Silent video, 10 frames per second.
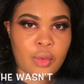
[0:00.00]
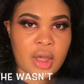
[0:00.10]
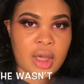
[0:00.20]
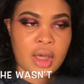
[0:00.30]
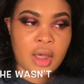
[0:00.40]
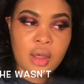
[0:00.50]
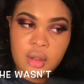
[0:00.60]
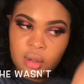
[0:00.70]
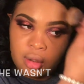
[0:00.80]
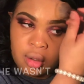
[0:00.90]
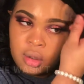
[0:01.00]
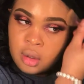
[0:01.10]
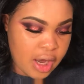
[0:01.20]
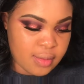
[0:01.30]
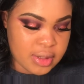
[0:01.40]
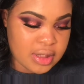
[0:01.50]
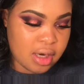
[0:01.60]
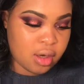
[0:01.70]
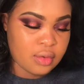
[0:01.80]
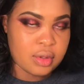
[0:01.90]
okay. Time is
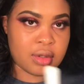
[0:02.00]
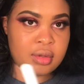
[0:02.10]
now